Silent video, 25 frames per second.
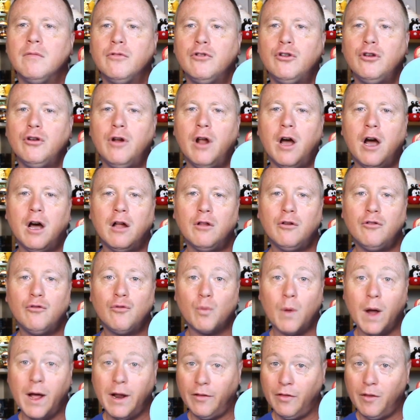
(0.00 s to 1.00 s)
$2
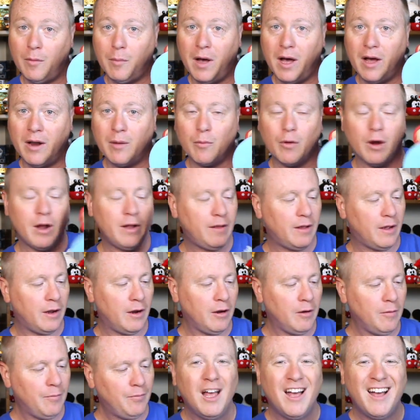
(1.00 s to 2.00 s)
right on the bottom right
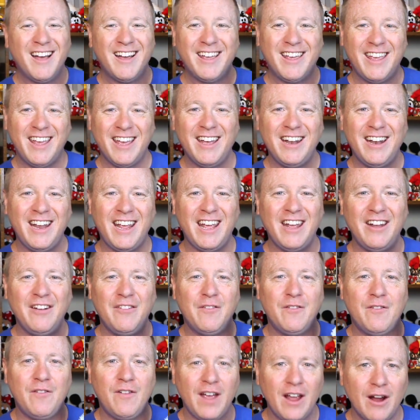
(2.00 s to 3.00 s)
there. Again, in
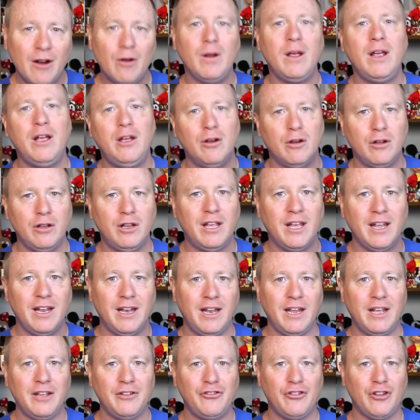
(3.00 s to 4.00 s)
very good
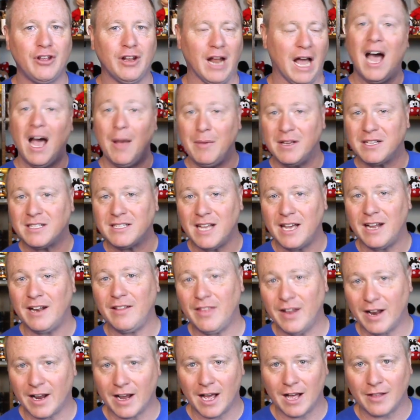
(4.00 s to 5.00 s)
condition. I'm excited
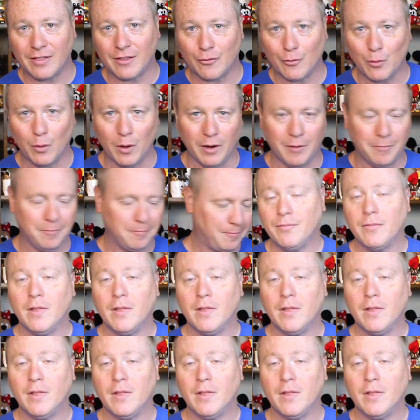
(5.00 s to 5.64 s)
that I got this one.